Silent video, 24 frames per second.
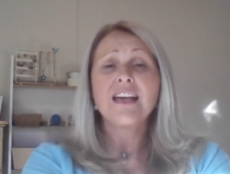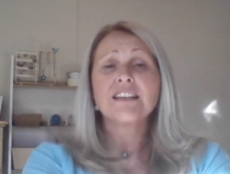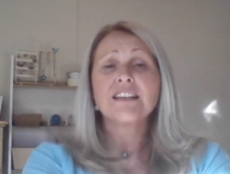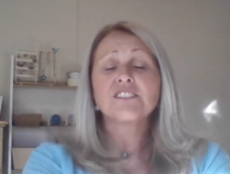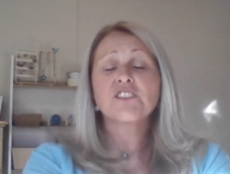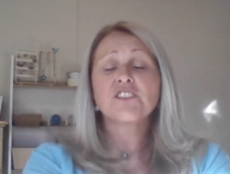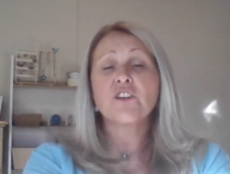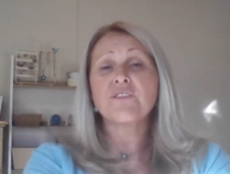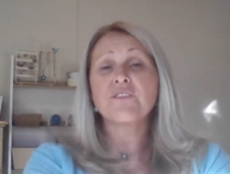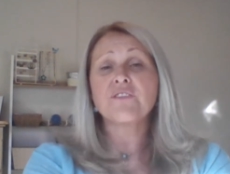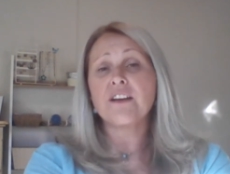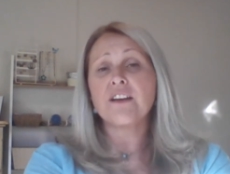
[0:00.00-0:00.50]

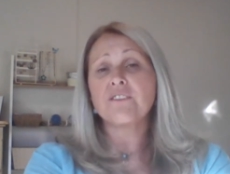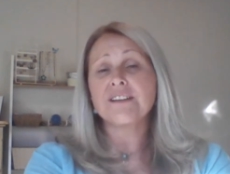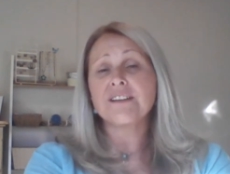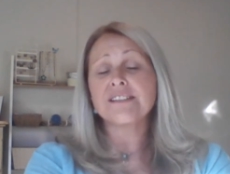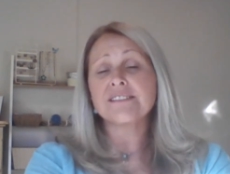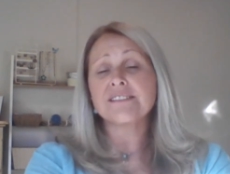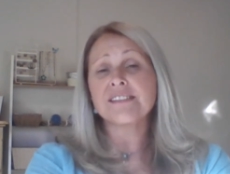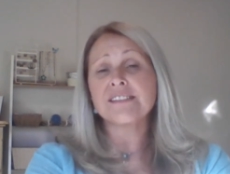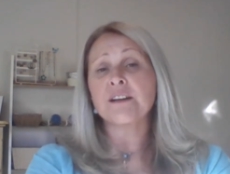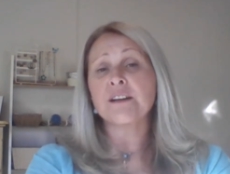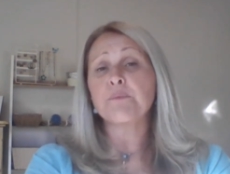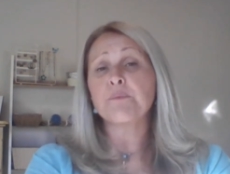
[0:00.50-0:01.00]
So there
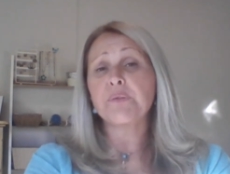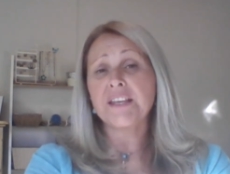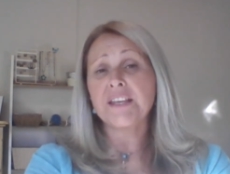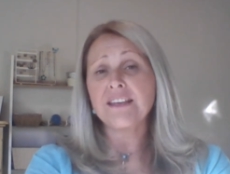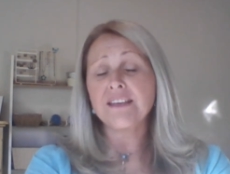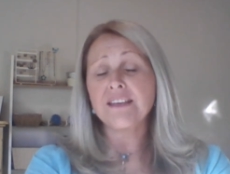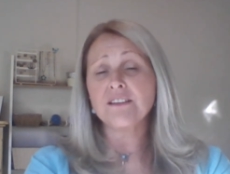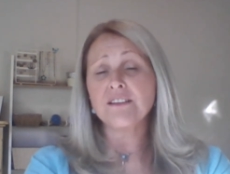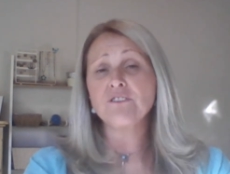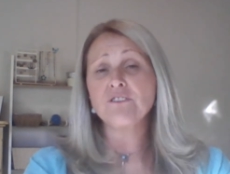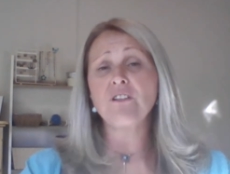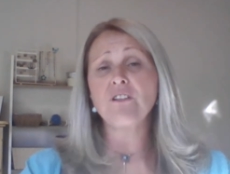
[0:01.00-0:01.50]
is an
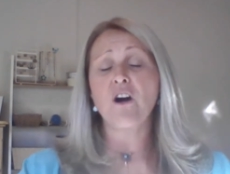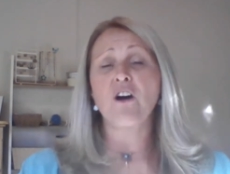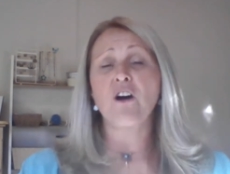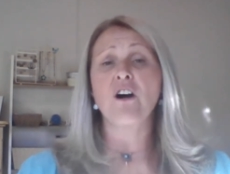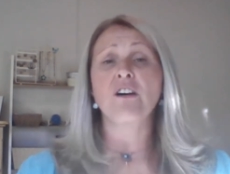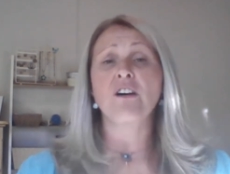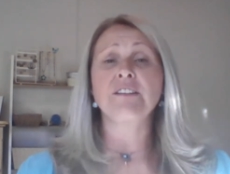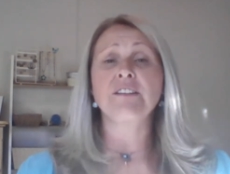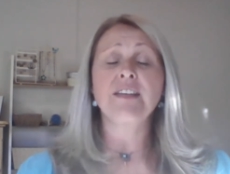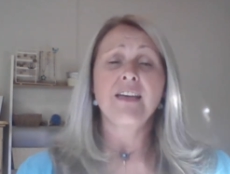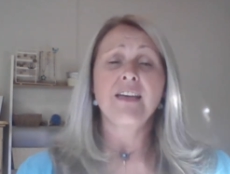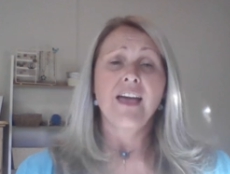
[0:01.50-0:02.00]
appeal
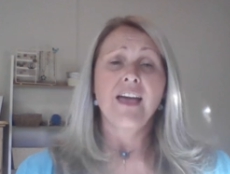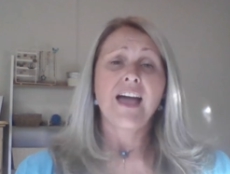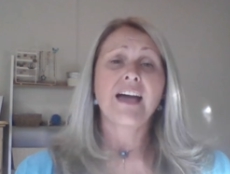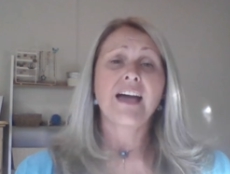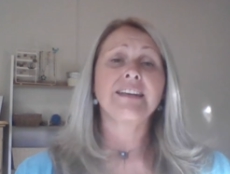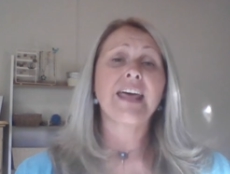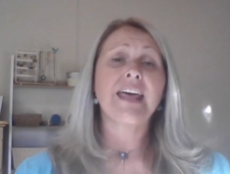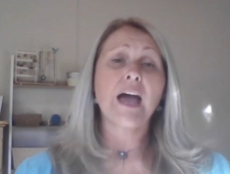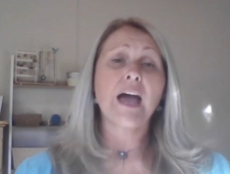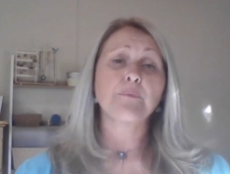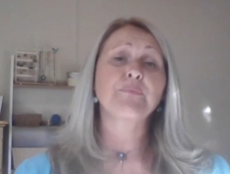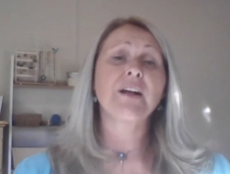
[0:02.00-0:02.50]
on
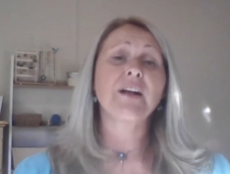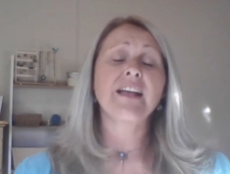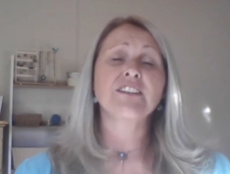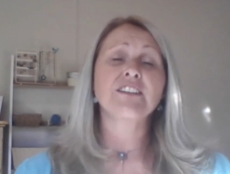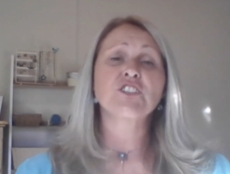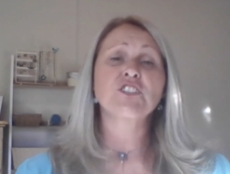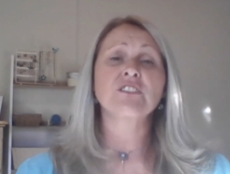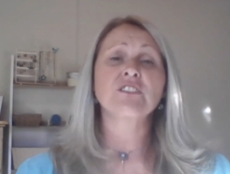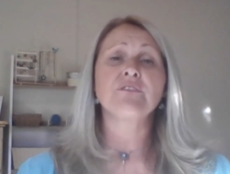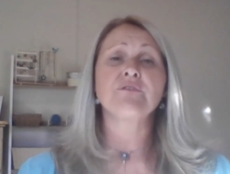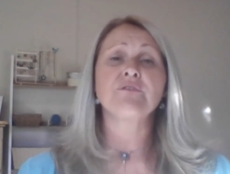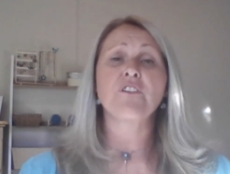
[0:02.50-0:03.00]
an
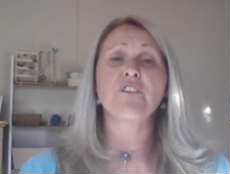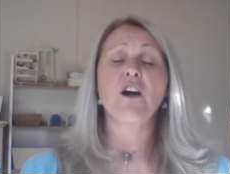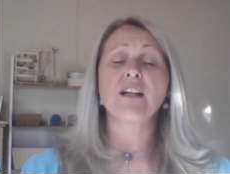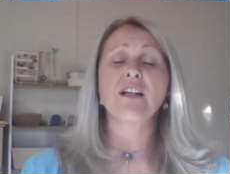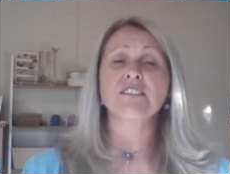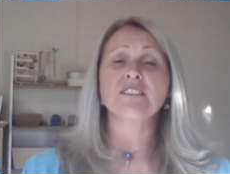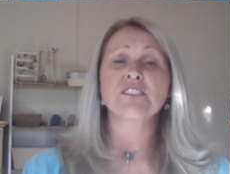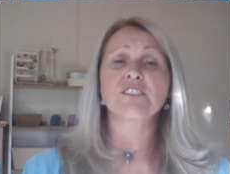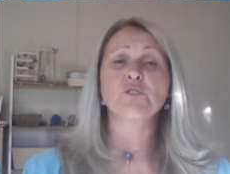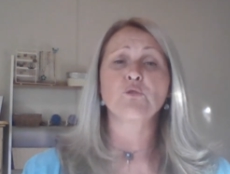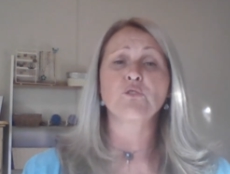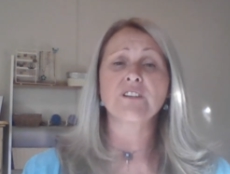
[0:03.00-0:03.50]
apprehension of
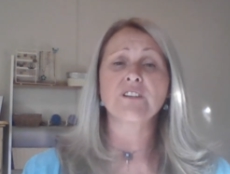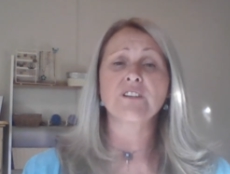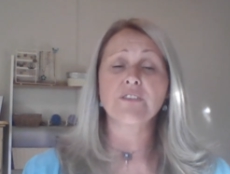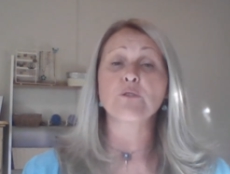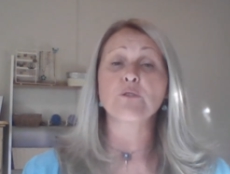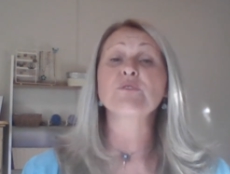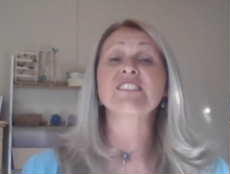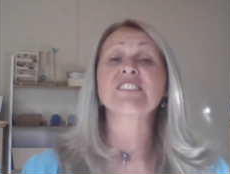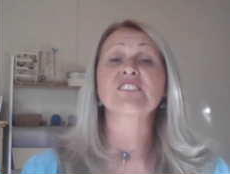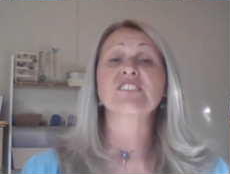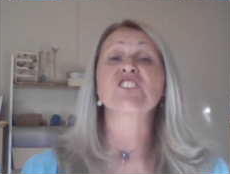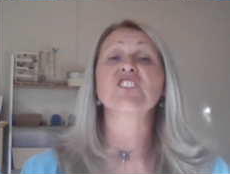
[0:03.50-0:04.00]
violence order
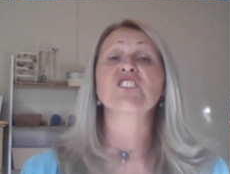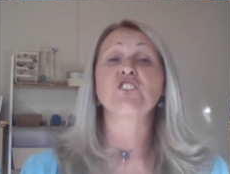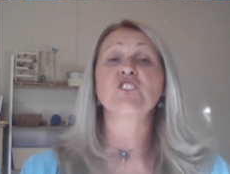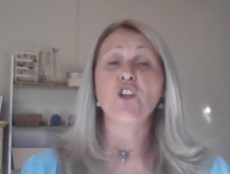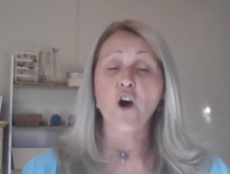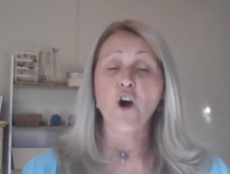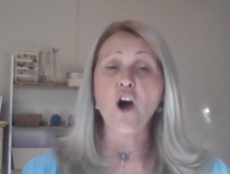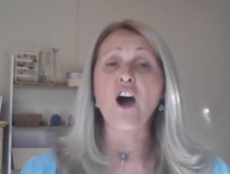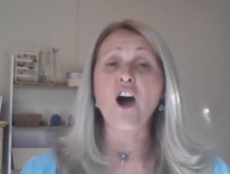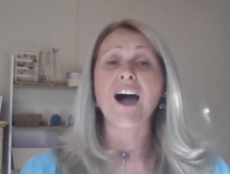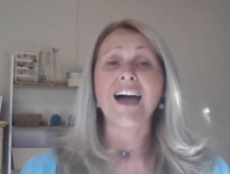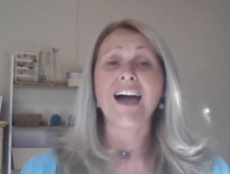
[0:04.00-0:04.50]
that was
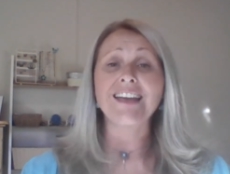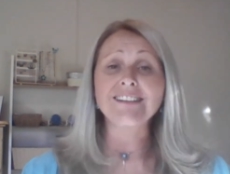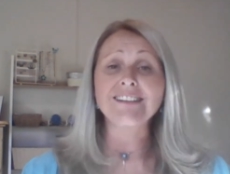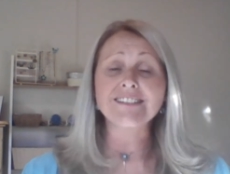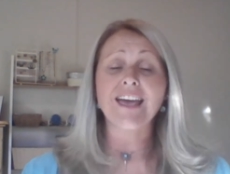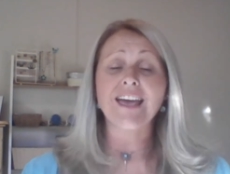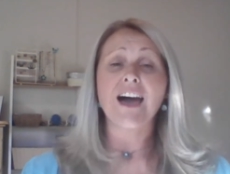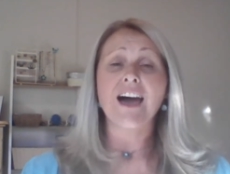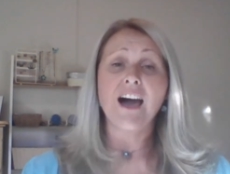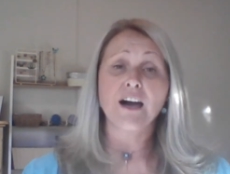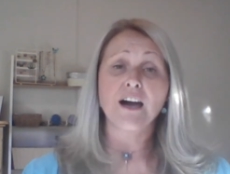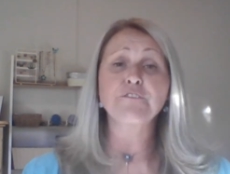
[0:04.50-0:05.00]
denied
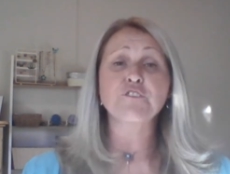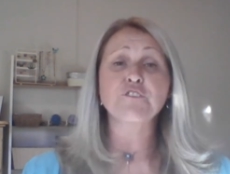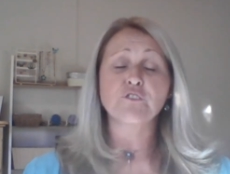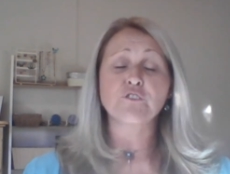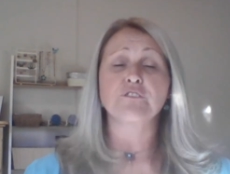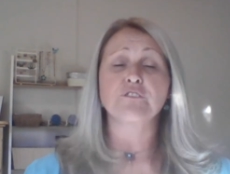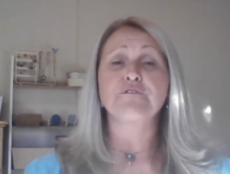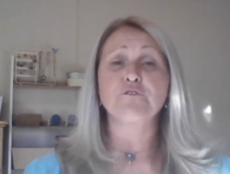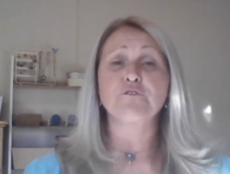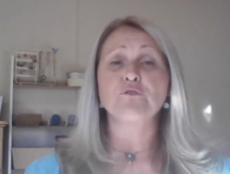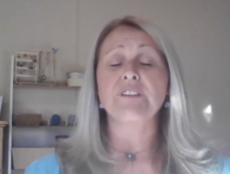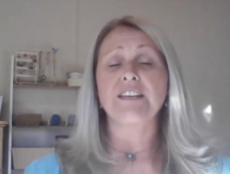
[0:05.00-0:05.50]
after
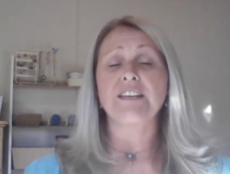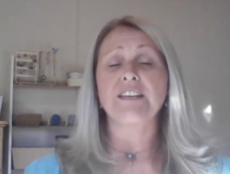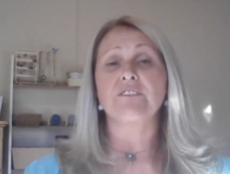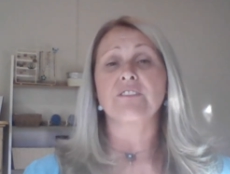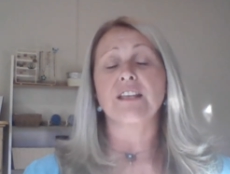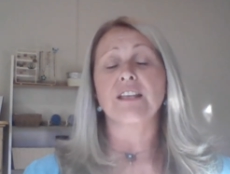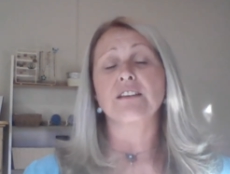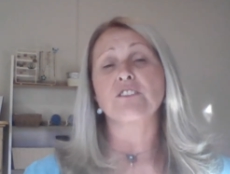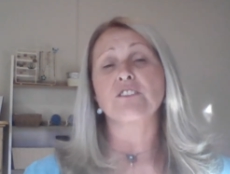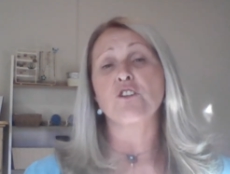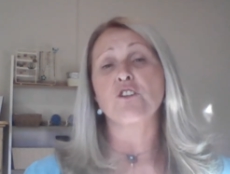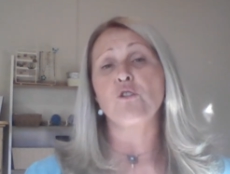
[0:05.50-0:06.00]
a full
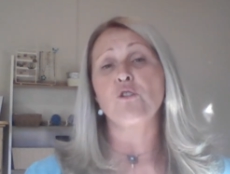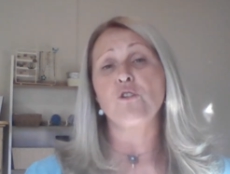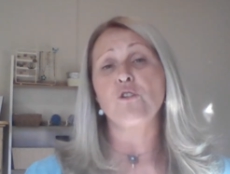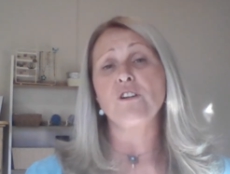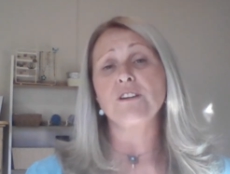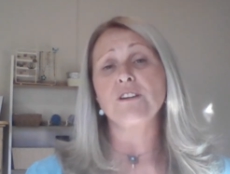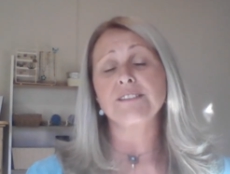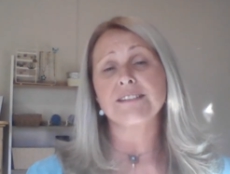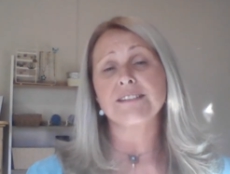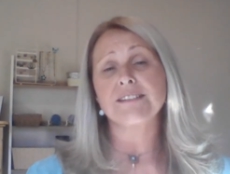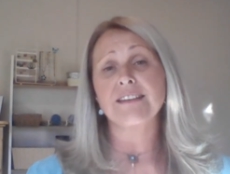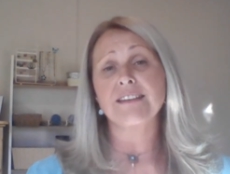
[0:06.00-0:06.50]
hearing in
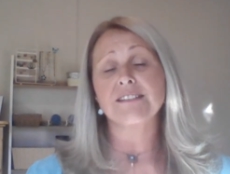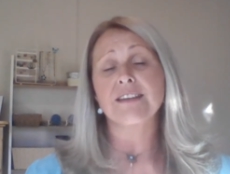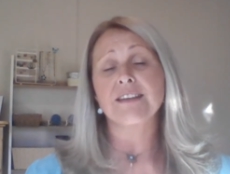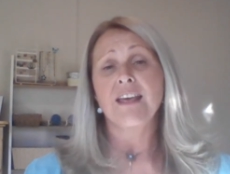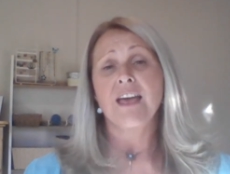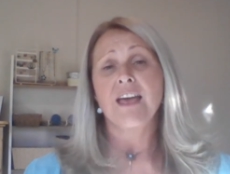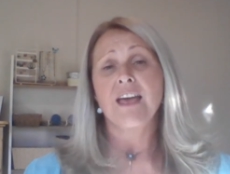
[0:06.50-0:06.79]
court, yet